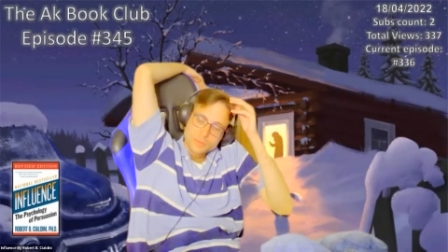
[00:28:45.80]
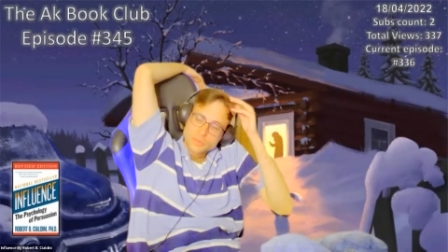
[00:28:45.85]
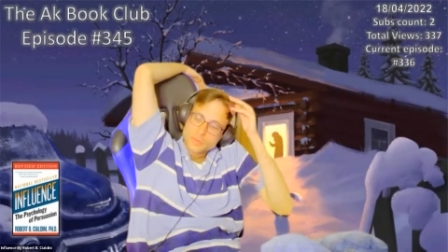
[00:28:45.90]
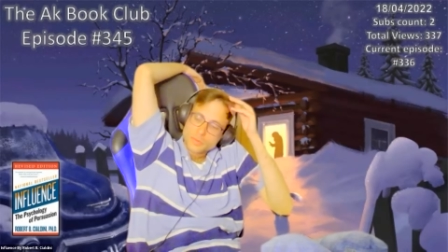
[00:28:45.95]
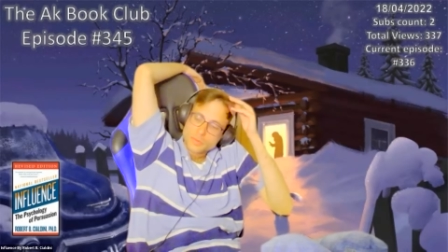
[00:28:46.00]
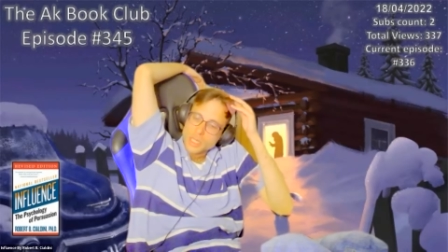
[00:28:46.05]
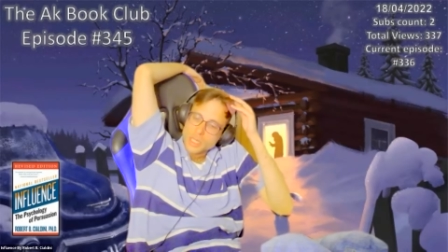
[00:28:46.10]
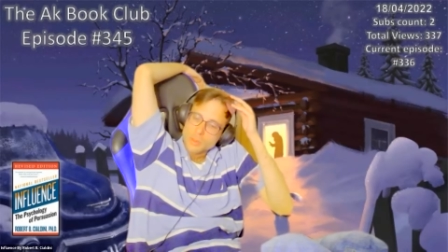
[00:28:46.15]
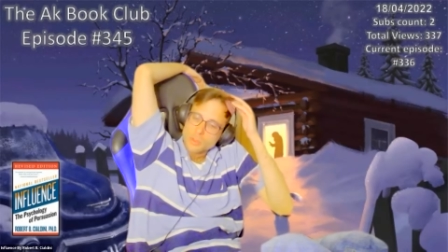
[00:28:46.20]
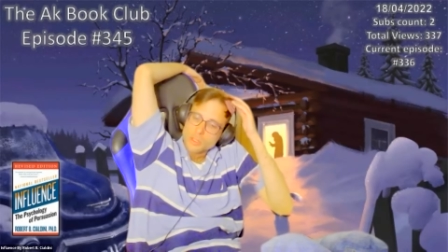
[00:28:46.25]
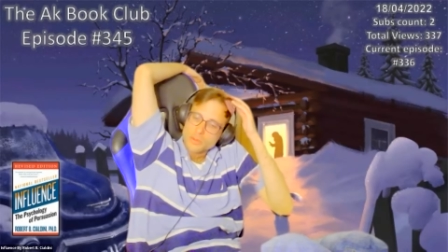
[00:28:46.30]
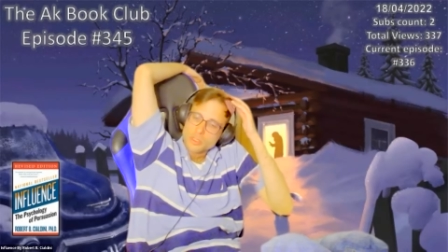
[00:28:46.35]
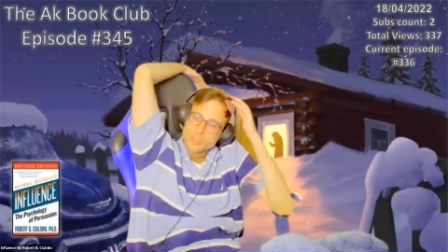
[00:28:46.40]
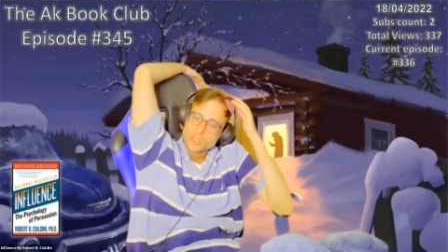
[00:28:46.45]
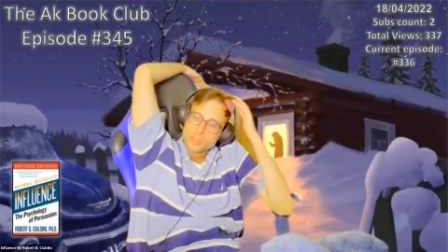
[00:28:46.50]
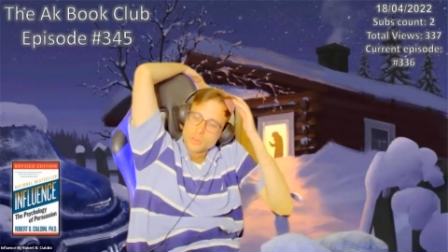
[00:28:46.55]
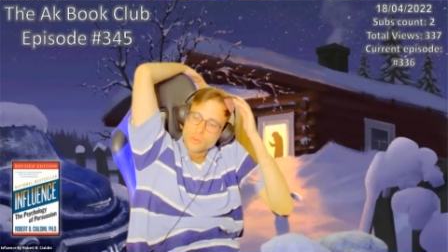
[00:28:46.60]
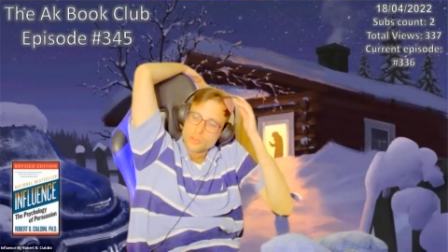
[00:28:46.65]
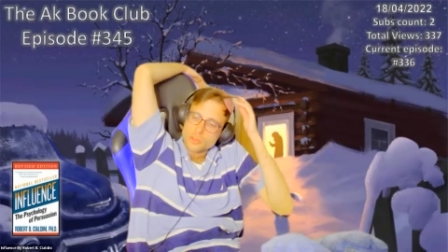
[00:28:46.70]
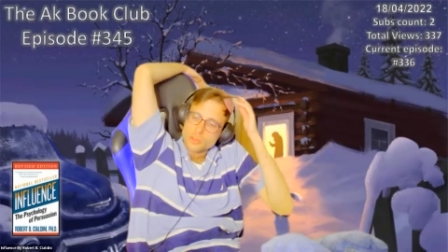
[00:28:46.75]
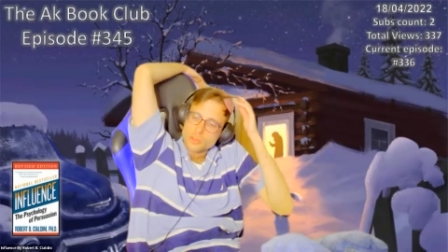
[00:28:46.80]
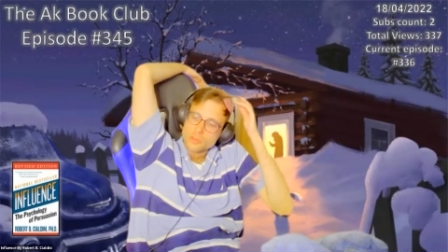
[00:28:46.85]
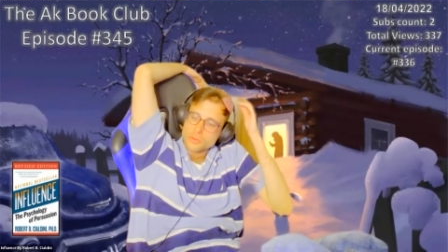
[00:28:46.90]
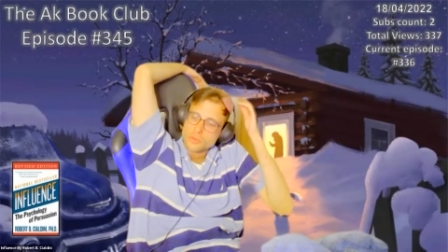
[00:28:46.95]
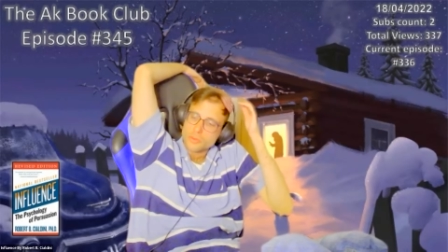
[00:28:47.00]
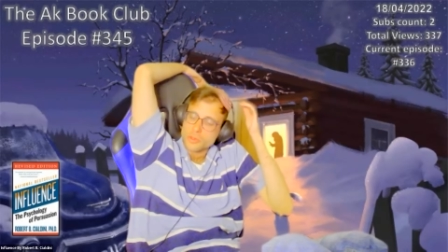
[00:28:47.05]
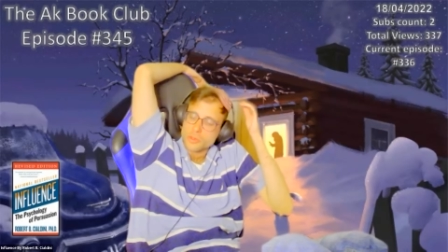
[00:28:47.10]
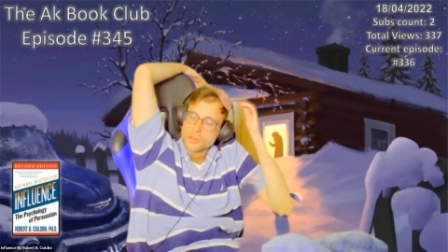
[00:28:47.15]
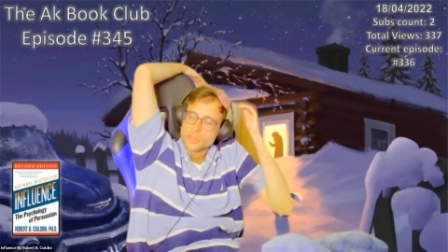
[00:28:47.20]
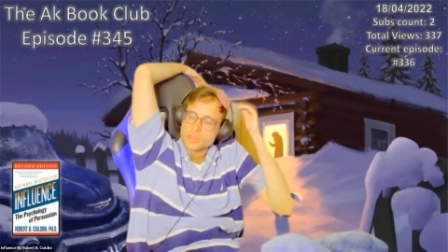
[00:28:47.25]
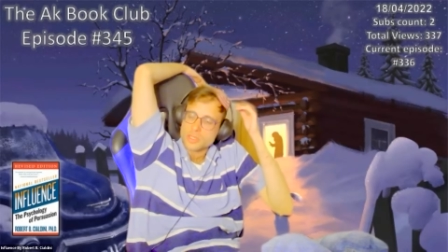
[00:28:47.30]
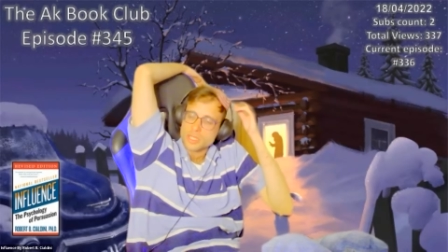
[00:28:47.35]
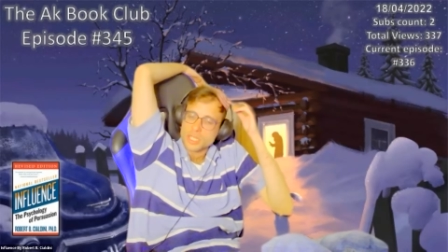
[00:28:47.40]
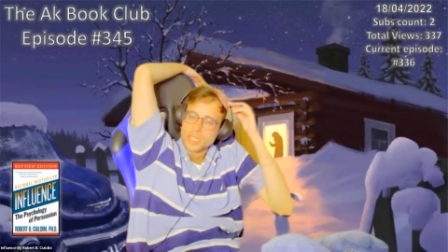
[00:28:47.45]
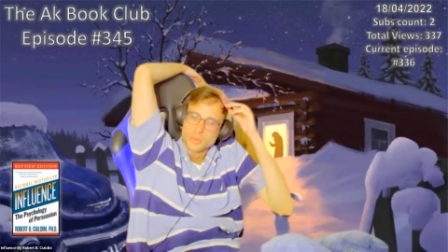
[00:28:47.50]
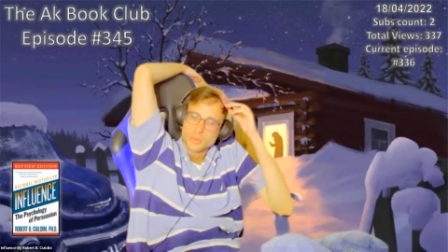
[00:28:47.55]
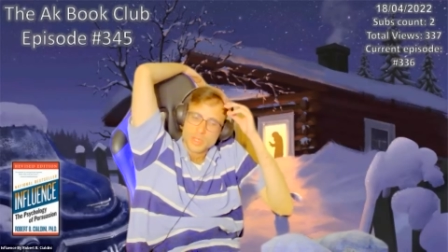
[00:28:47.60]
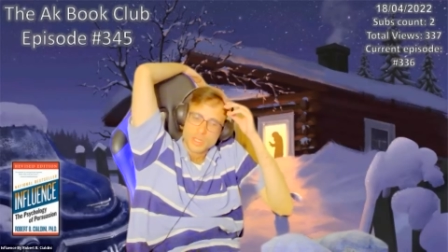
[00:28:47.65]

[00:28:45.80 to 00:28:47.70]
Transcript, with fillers: daily motivation quote from Instagram